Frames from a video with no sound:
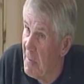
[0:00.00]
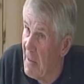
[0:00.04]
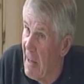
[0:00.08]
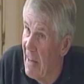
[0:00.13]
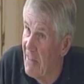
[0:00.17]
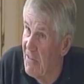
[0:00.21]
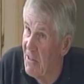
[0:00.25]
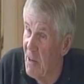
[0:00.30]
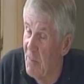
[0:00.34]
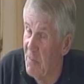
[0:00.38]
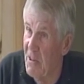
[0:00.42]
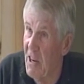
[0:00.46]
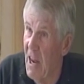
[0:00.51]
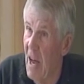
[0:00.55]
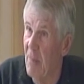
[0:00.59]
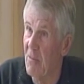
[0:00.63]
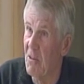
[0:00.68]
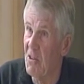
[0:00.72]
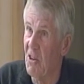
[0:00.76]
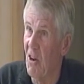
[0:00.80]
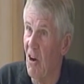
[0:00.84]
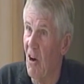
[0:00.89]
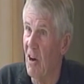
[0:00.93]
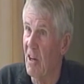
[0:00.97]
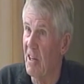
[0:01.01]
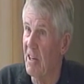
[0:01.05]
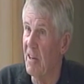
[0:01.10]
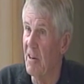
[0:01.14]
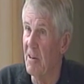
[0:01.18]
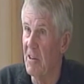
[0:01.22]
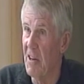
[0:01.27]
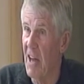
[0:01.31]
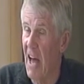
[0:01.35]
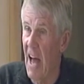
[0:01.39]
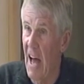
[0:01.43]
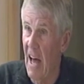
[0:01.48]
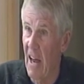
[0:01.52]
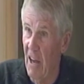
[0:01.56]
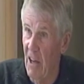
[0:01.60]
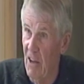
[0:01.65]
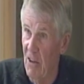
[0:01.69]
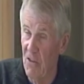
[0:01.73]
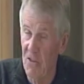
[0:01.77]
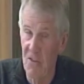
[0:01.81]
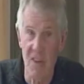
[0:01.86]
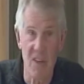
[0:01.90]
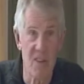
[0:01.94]
I sometimes talk in
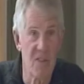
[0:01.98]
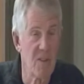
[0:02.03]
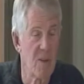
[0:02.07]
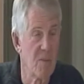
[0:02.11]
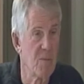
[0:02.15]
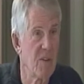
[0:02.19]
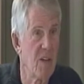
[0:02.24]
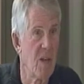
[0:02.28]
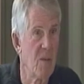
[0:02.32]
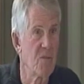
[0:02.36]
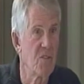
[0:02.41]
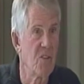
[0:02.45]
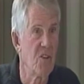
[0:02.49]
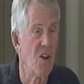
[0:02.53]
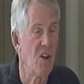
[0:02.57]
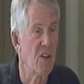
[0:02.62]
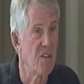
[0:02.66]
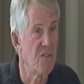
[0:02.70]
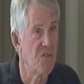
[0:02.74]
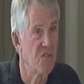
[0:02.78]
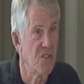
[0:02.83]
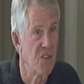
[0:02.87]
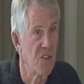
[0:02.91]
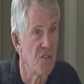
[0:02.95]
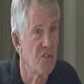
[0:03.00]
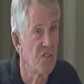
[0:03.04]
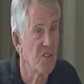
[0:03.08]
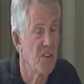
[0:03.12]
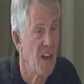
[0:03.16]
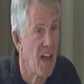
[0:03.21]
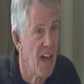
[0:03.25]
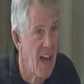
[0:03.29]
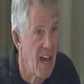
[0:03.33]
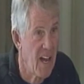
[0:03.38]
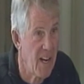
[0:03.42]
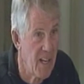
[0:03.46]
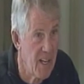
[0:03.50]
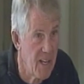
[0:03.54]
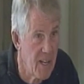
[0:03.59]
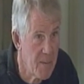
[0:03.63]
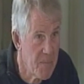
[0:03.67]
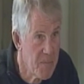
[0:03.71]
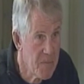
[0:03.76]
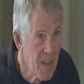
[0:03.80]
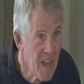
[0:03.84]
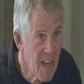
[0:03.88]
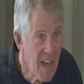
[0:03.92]
Dallas, I sometimes talk in
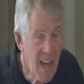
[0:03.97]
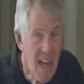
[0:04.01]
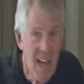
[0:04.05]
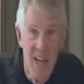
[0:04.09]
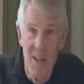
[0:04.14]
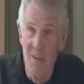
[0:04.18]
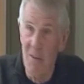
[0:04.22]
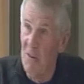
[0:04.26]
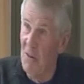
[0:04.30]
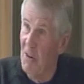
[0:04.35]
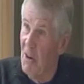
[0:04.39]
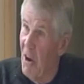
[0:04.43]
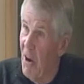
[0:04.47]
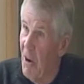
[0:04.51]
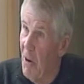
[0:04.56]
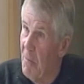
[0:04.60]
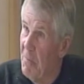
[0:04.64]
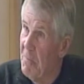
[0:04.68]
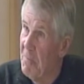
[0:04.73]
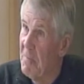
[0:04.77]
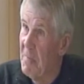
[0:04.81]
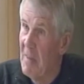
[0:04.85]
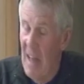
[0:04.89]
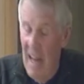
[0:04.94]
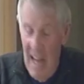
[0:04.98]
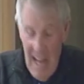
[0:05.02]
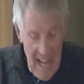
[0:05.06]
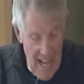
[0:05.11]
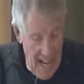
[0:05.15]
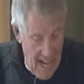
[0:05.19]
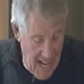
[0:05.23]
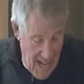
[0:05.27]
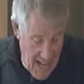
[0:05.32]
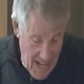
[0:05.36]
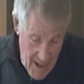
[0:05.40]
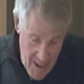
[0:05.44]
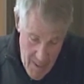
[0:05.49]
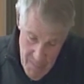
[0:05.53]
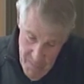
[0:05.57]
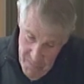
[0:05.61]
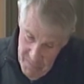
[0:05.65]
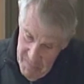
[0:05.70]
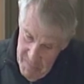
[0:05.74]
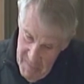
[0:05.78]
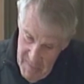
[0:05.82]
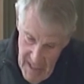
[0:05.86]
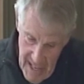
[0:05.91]
Cincinnati, you know.
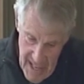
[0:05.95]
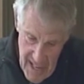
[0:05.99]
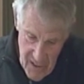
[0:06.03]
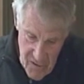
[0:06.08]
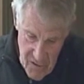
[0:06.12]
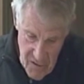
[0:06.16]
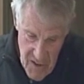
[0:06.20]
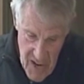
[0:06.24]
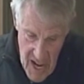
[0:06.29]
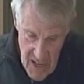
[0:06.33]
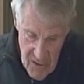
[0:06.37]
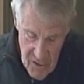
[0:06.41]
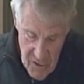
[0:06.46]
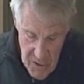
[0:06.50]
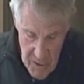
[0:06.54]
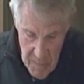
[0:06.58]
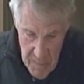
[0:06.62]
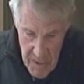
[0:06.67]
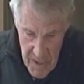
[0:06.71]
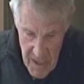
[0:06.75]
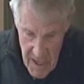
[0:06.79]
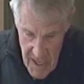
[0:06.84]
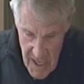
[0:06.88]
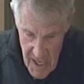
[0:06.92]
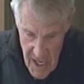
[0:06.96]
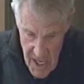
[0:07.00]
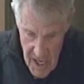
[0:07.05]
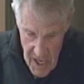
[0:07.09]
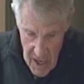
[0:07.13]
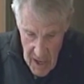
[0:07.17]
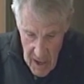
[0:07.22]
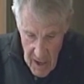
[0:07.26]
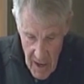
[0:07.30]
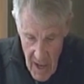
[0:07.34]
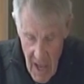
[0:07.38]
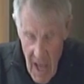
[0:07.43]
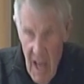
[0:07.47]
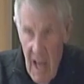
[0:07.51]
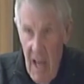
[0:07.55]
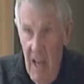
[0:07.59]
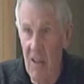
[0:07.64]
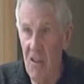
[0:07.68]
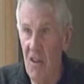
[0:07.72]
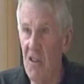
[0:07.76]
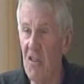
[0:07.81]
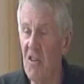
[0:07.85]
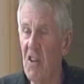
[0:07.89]
Um, it's nice to be here
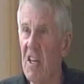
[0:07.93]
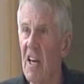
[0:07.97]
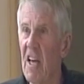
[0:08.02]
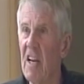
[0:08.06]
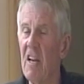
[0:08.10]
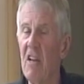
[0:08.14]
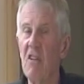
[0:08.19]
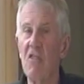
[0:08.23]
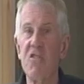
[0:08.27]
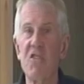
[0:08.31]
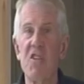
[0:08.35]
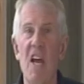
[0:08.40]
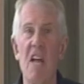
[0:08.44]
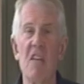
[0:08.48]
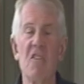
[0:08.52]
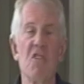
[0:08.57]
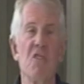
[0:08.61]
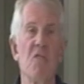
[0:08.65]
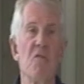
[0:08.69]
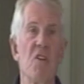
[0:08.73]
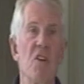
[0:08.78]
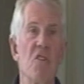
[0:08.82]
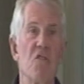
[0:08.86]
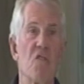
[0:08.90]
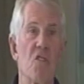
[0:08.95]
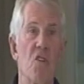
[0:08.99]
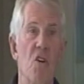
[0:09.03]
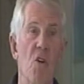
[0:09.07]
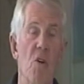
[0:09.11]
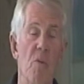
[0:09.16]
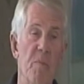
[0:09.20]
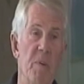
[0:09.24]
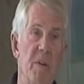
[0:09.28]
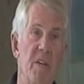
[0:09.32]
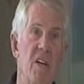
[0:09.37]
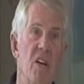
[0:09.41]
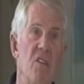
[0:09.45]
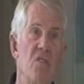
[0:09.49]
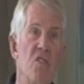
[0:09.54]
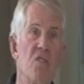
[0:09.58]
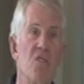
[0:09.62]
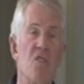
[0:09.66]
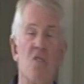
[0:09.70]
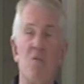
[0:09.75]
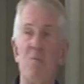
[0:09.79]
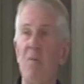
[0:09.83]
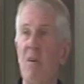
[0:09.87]
just to get a little sense of this group, because
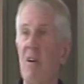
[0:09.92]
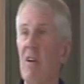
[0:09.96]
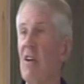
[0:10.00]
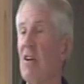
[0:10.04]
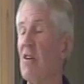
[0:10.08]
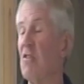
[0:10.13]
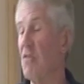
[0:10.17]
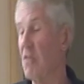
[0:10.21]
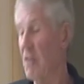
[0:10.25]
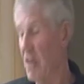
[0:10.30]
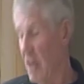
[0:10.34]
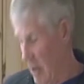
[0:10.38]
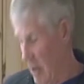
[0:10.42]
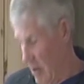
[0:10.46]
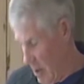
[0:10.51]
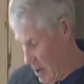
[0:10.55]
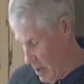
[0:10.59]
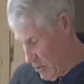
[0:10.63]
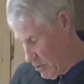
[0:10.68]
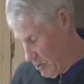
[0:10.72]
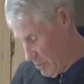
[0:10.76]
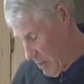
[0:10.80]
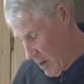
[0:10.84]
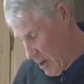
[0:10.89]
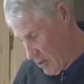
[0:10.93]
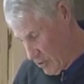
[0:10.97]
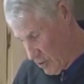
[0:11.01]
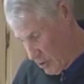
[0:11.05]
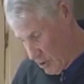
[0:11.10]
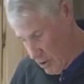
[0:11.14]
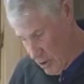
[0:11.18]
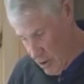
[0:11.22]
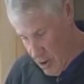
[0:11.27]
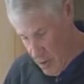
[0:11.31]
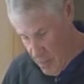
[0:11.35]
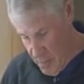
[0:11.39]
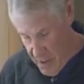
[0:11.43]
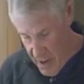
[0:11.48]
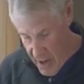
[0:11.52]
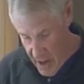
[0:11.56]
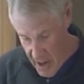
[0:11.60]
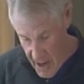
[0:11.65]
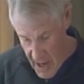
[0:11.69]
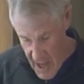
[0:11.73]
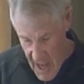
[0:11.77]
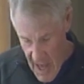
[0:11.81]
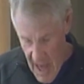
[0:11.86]
this is pretty a, a special group
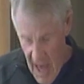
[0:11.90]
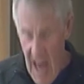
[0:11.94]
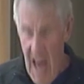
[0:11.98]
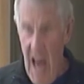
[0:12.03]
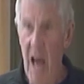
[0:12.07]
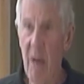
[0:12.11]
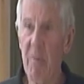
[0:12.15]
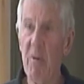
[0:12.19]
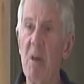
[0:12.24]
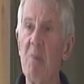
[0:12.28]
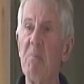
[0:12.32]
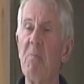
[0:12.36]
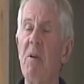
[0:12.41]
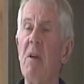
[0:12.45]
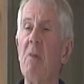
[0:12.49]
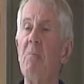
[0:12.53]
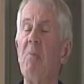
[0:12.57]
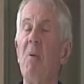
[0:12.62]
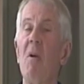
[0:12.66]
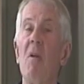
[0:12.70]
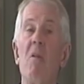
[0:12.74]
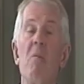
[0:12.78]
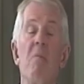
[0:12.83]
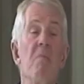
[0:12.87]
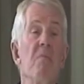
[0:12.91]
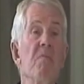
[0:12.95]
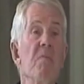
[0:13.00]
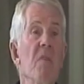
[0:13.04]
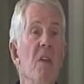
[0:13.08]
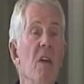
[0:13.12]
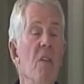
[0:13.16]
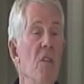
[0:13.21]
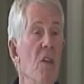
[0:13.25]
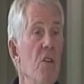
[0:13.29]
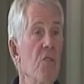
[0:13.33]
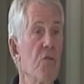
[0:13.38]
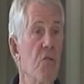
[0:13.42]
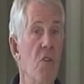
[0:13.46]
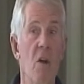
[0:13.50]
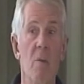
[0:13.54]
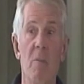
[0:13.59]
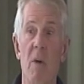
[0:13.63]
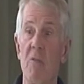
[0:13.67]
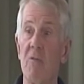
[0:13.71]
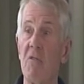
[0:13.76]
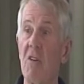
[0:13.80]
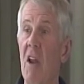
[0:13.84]
here, how many people in this
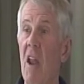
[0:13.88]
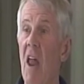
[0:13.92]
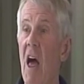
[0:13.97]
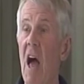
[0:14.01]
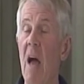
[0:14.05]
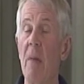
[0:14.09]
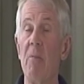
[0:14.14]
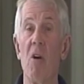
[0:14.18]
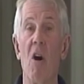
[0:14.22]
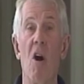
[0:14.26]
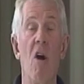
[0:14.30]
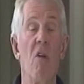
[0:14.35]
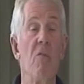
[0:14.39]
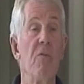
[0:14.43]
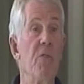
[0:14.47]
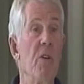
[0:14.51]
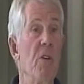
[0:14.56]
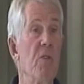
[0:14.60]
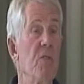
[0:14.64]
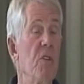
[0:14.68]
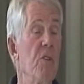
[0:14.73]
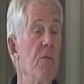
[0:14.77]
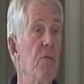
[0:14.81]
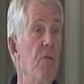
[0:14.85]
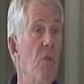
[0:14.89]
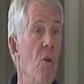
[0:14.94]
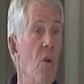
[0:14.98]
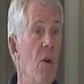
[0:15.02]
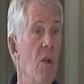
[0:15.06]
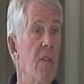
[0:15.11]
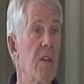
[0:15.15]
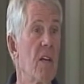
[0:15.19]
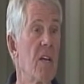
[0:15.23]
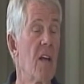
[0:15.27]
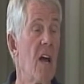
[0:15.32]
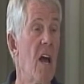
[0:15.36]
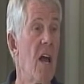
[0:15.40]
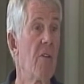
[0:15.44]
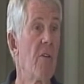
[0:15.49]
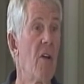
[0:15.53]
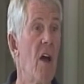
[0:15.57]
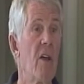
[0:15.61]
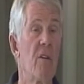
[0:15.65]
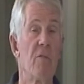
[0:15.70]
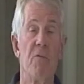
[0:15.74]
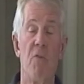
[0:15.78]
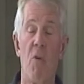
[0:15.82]
room have climbed all 54 of the
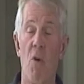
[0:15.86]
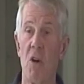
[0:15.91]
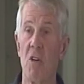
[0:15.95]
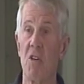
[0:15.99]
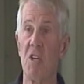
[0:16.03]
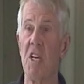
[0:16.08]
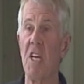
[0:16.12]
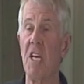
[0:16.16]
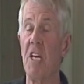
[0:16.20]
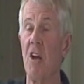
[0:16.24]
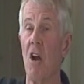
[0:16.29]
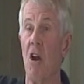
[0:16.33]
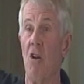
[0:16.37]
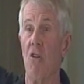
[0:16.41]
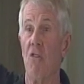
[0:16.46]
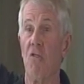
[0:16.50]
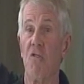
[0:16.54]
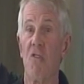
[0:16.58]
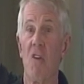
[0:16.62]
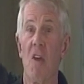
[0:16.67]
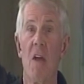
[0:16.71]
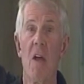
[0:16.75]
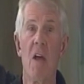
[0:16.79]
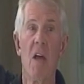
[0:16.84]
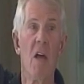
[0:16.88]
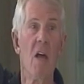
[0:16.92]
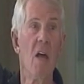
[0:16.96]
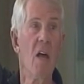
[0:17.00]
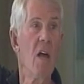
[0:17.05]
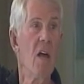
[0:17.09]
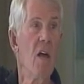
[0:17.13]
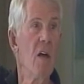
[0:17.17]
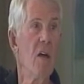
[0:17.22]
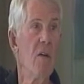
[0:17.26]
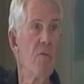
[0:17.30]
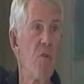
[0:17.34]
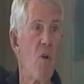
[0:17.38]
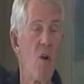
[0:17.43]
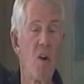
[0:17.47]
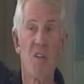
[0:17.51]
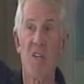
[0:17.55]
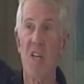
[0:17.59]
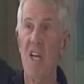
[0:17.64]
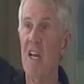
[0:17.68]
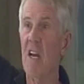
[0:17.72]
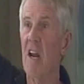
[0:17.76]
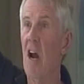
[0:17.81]
Colorado 14ers?
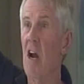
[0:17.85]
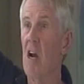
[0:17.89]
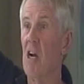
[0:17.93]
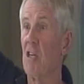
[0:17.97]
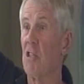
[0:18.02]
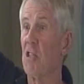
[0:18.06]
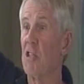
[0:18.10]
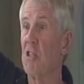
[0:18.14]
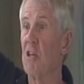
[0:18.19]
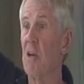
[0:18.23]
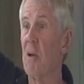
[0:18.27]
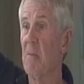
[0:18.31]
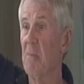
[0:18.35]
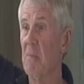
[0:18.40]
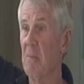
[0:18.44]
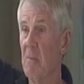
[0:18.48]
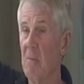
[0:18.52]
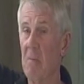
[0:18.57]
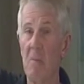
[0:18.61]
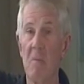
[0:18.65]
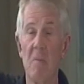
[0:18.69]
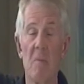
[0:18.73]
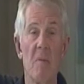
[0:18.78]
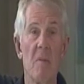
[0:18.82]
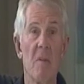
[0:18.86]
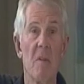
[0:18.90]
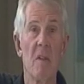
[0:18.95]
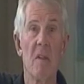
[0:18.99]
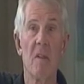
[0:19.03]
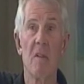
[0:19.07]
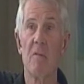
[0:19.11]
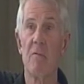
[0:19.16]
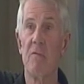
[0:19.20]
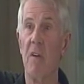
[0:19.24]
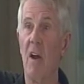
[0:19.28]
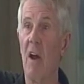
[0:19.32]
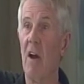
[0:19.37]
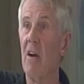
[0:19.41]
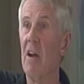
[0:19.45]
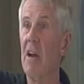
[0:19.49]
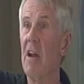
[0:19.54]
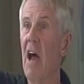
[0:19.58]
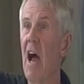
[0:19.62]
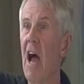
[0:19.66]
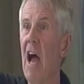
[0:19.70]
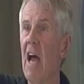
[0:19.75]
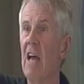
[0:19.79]
14ers! Very
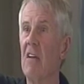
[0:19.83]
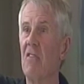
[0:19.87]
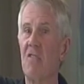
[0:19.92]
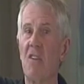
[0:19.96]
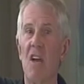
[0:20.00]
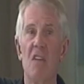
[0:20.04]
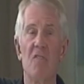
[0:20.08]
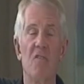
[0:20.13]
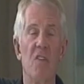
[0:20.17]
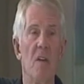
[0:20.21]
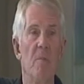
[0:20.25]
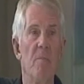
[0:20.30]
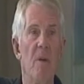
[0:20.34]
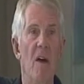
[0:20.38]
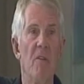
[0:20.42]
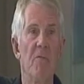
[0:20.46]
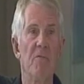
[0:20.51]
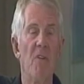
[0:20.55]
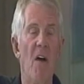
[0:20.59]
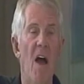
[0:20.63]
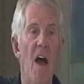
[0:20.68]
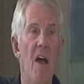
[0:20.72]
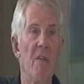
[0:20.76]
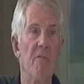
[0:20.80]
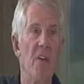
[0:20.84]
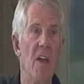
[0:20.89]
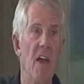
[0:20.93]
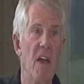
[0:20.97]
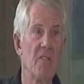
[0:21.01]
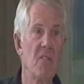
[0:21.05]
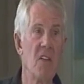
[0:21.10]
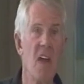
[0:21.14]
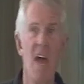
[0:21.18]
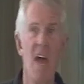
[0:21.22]
nice. I see about five hands.